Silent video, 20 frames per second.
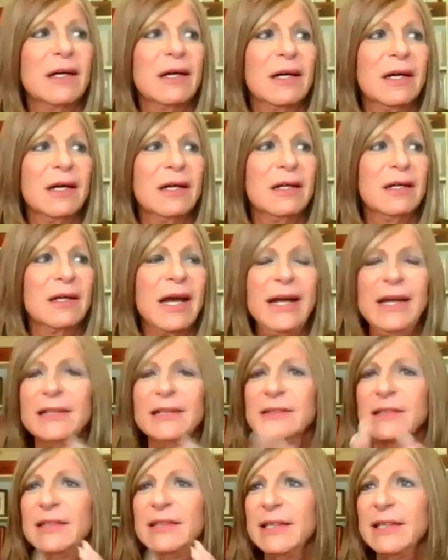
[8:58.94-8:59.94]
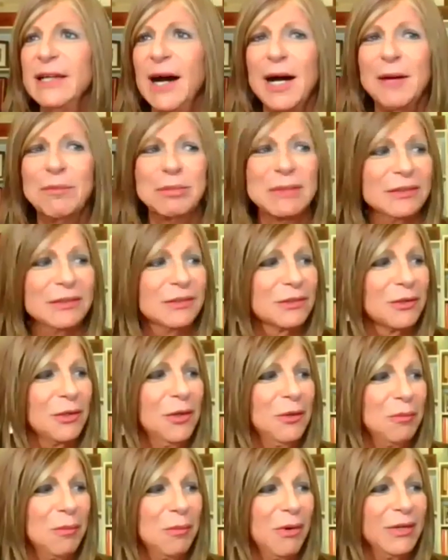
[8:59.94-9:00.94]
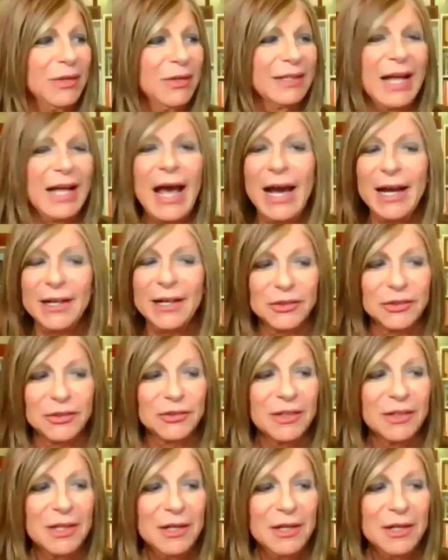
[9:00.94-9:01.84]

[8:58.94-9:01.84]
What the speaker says: uh, Anthony Hopkins, oh boy, the actor,